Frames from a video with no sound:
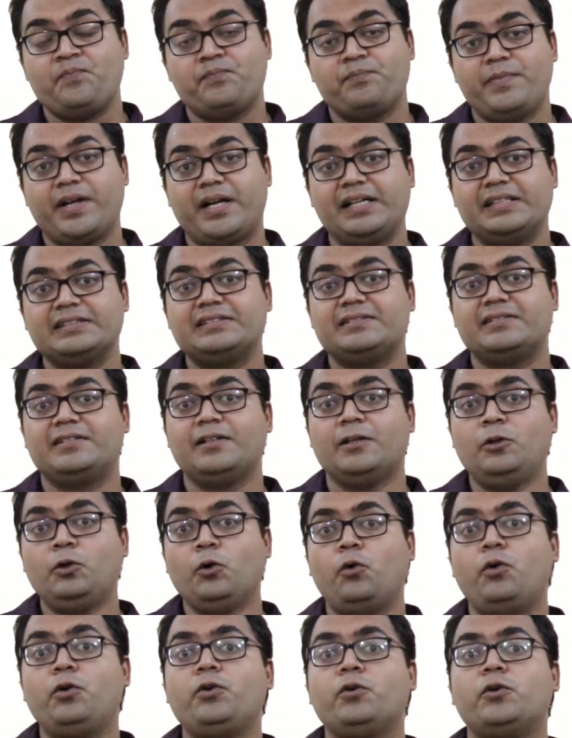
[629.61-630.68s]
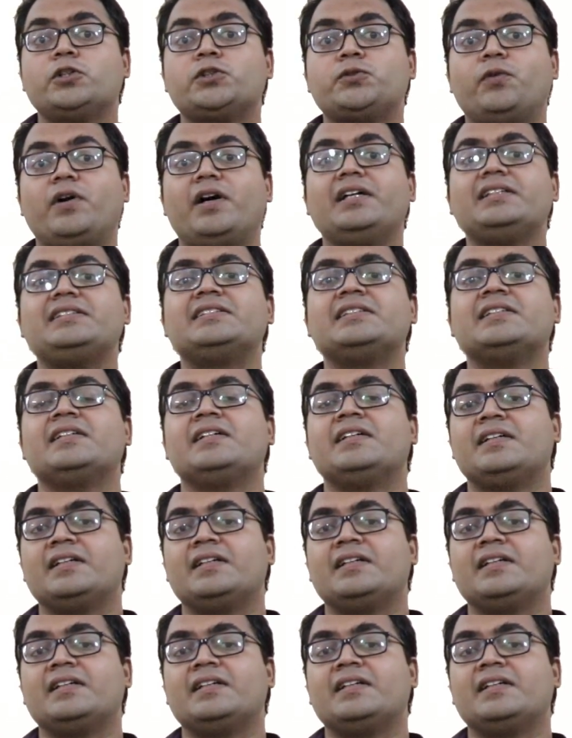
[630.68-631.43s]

because low dose was,